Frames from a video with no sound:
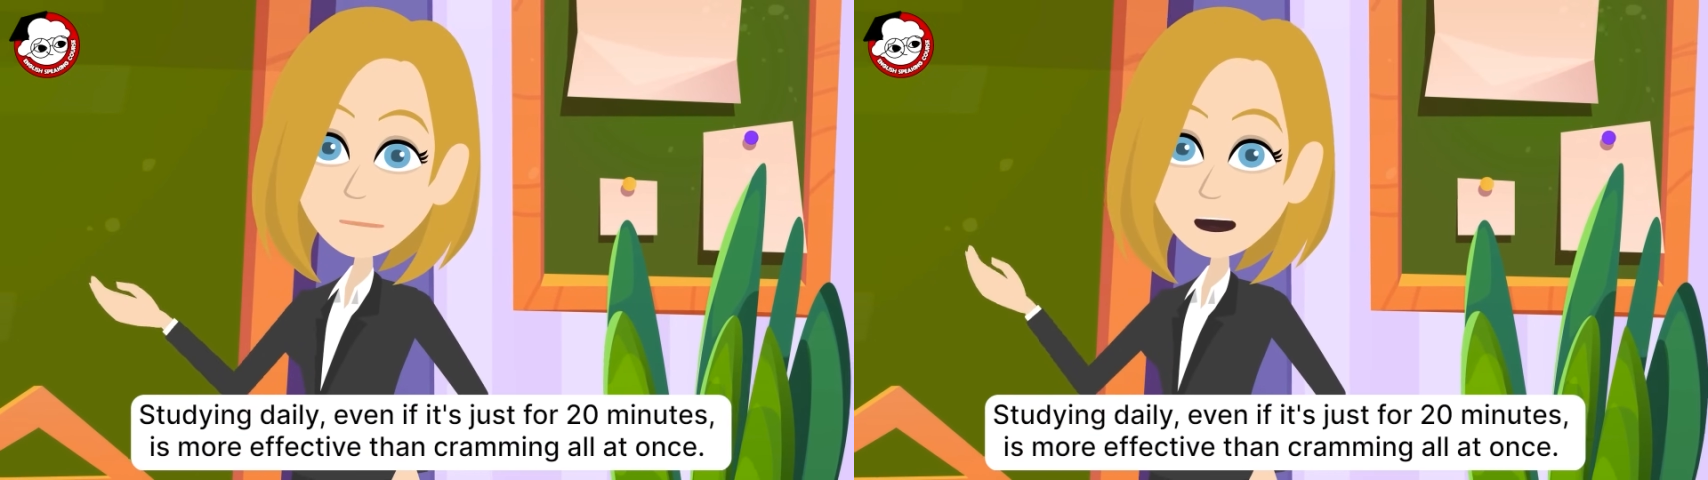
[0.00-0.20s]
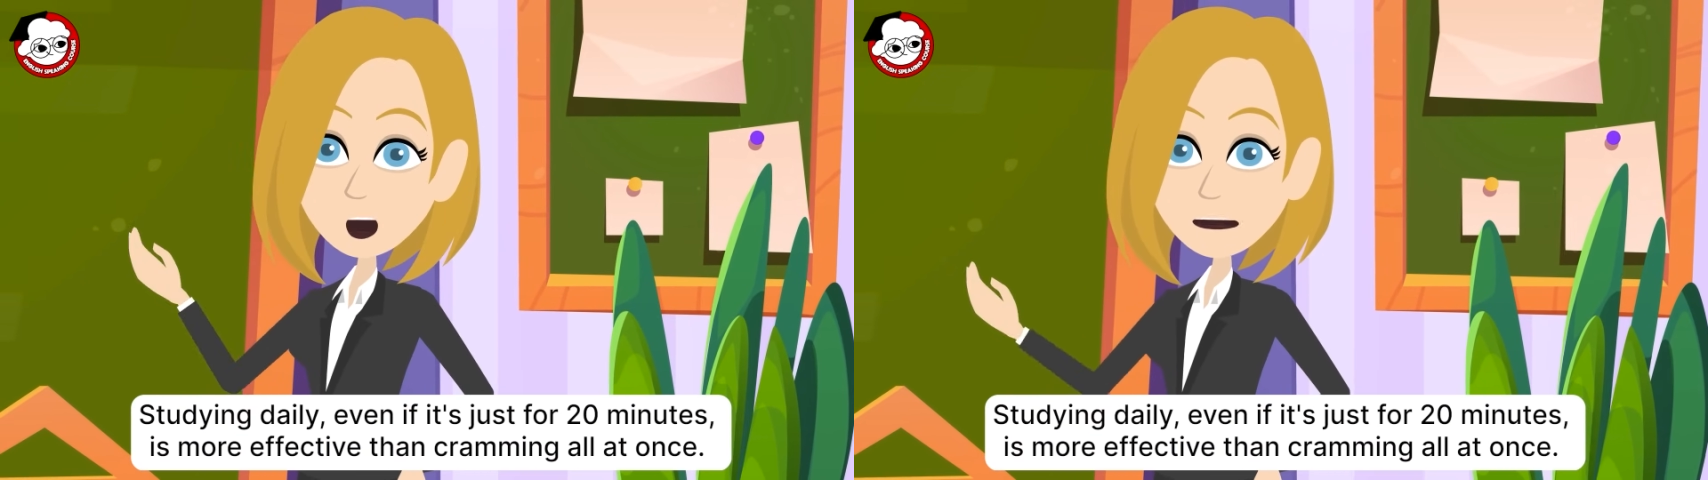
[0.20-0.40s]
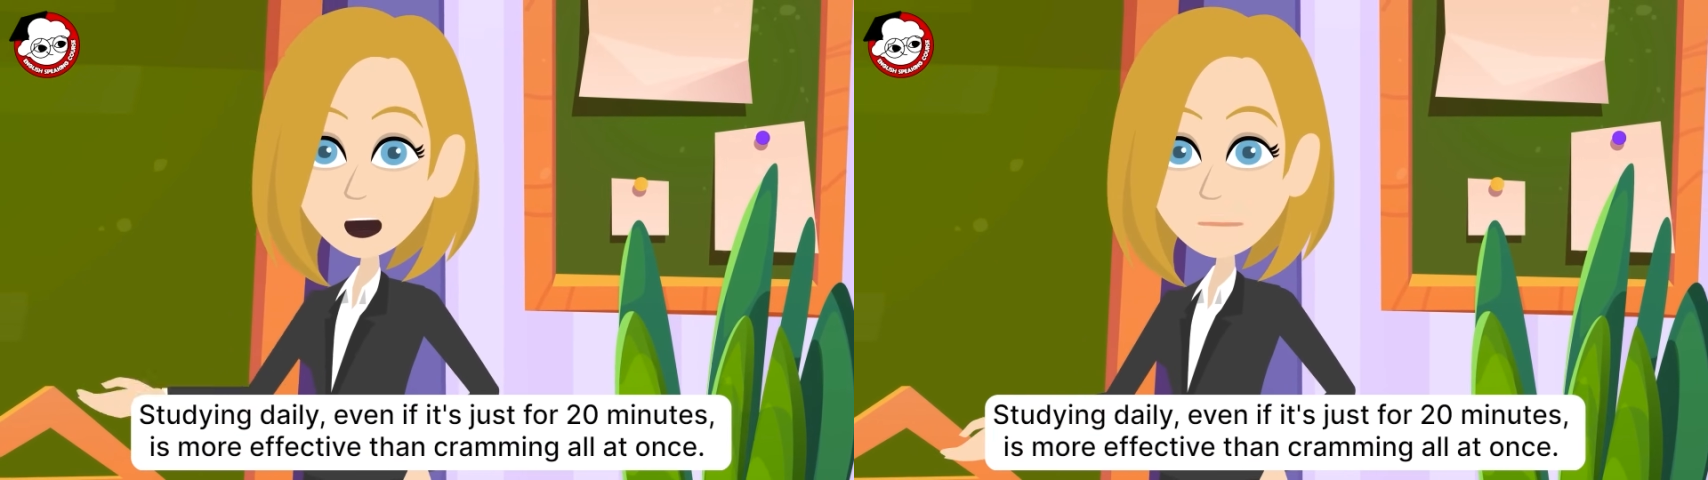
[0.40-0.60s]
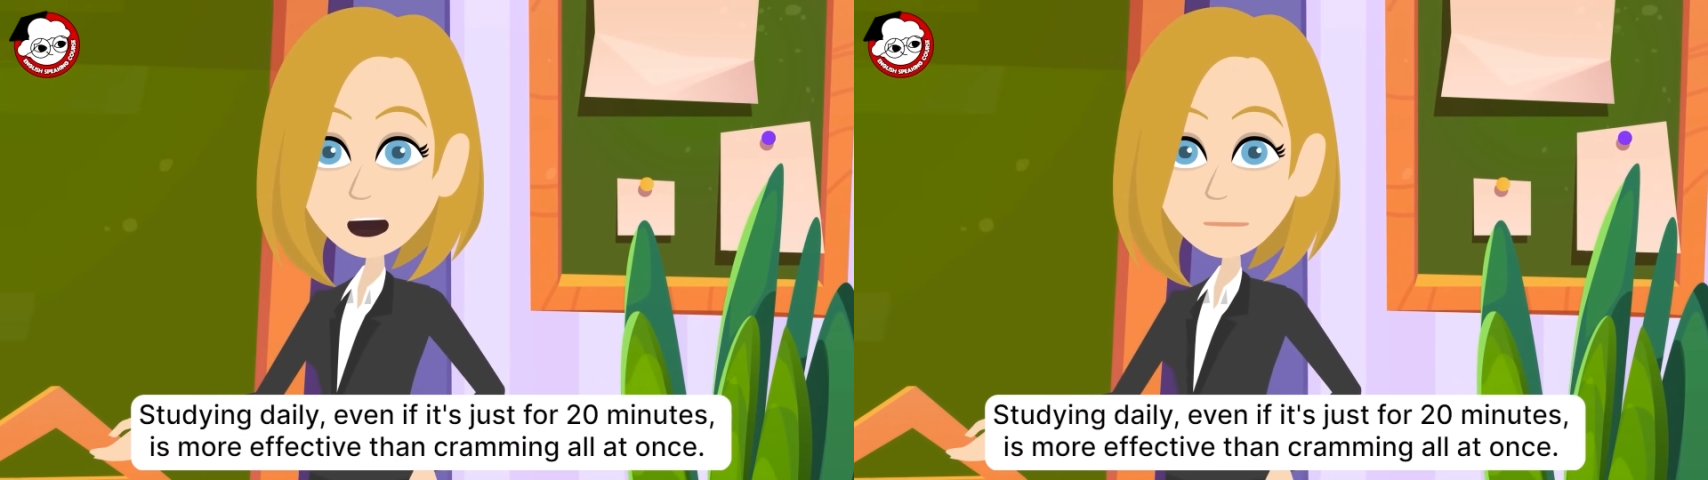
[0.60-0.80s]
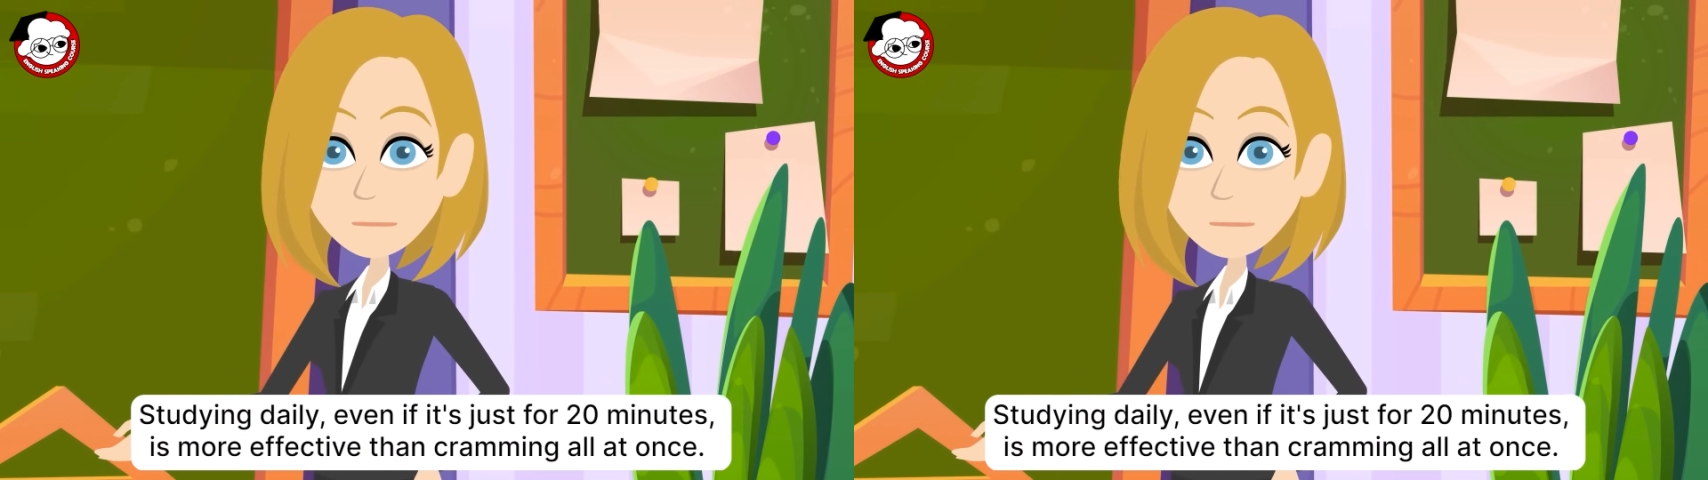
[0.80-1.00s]
even if
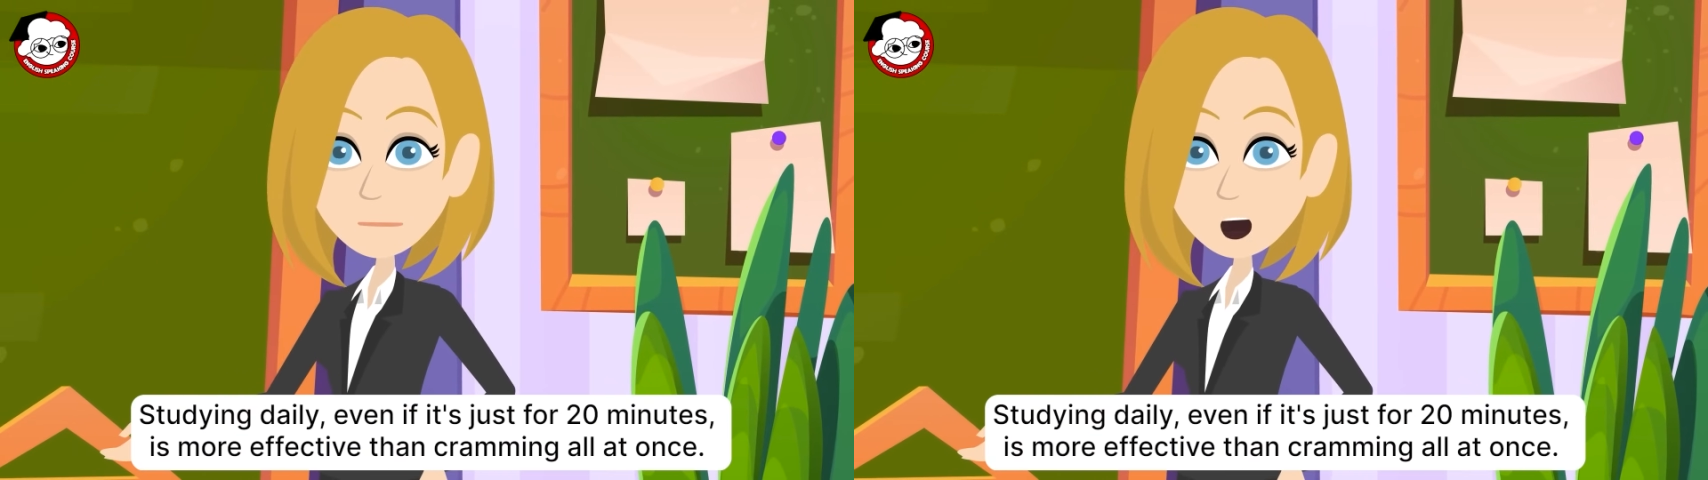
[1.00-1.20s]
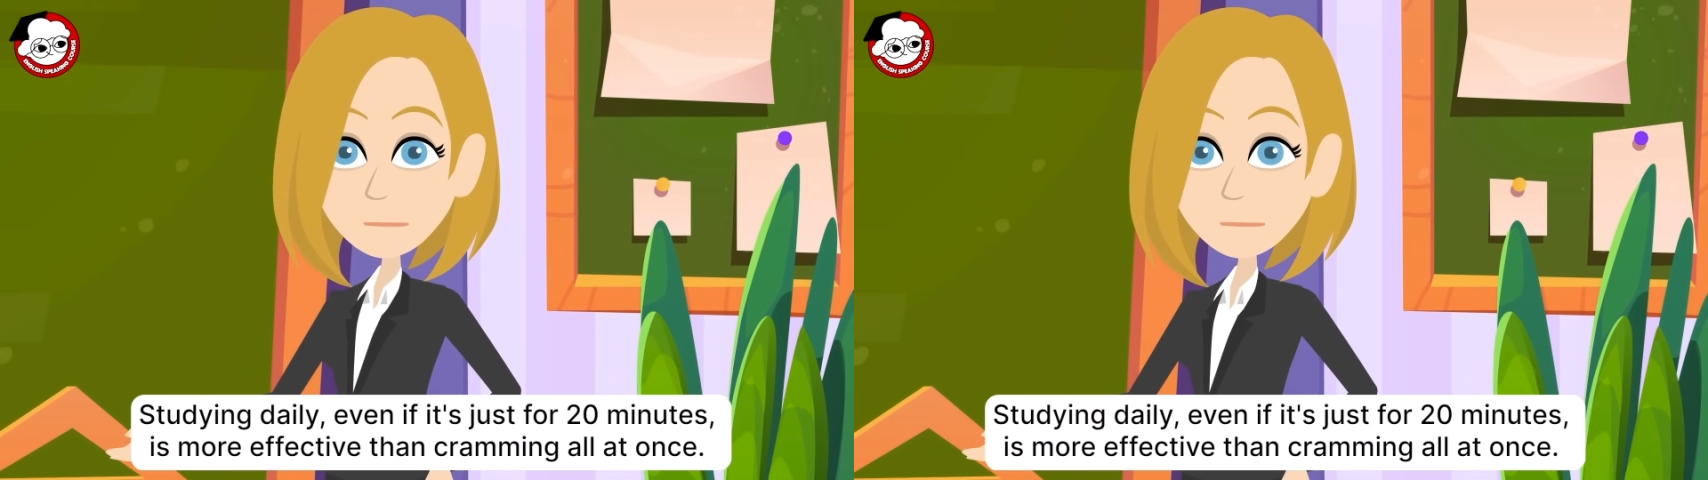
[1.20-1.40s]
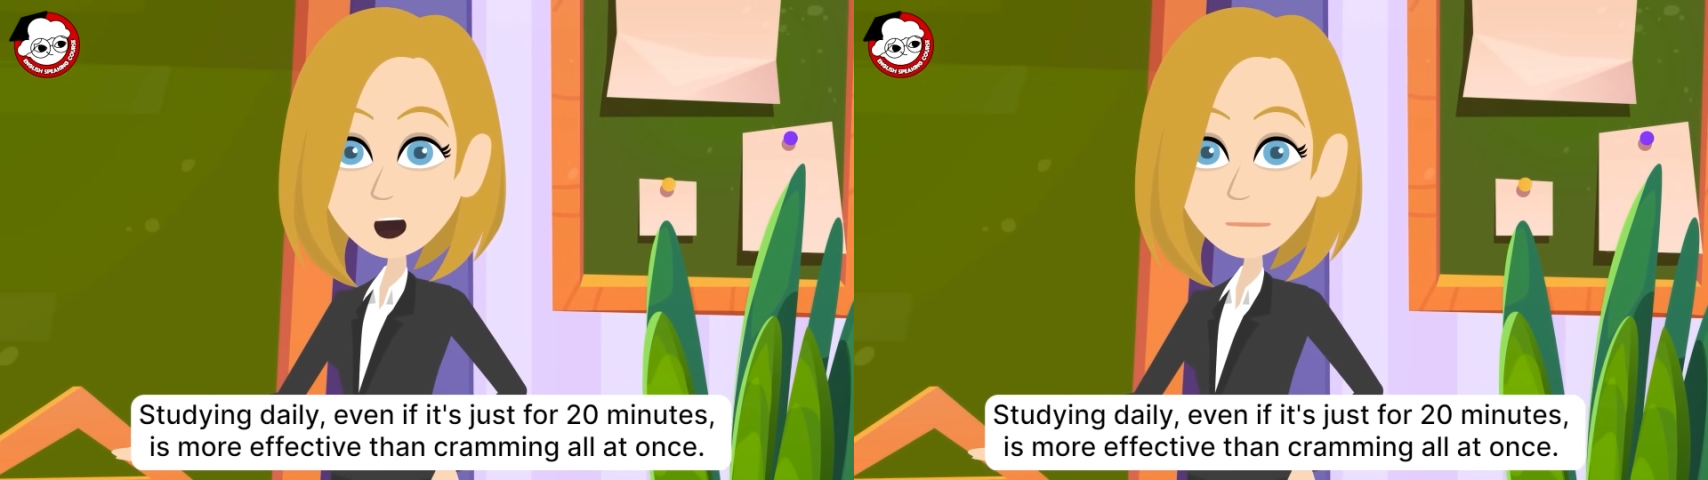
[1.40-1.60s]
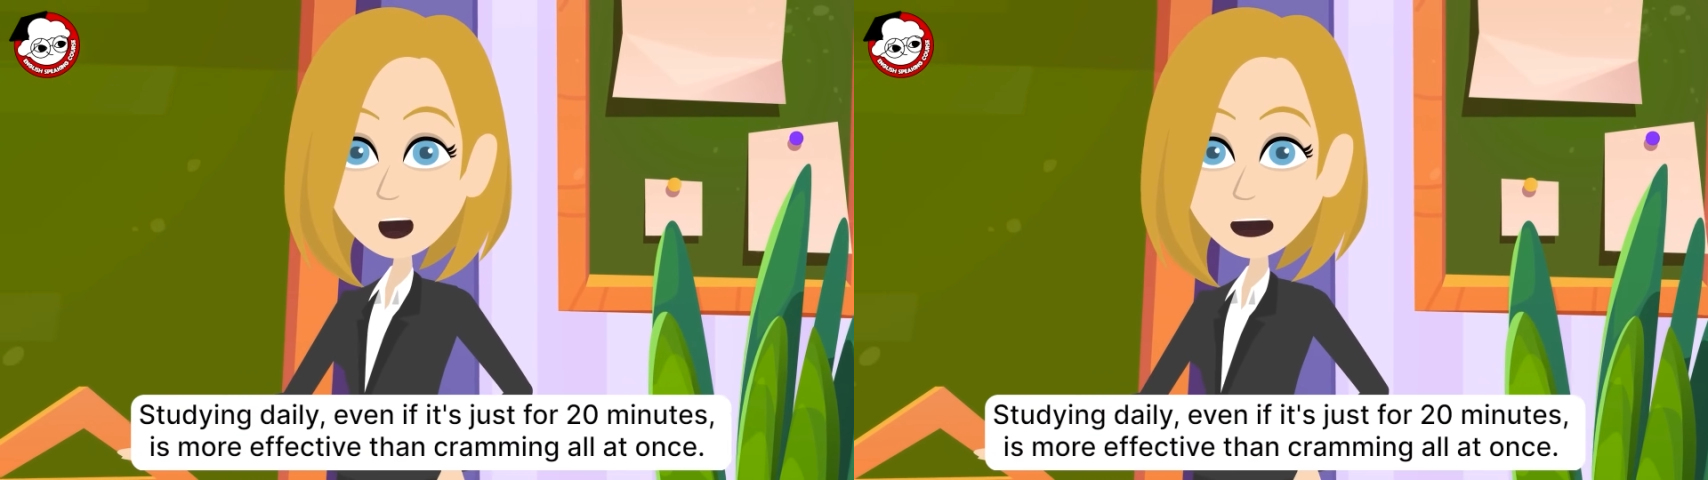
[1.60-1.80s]
it's just for 20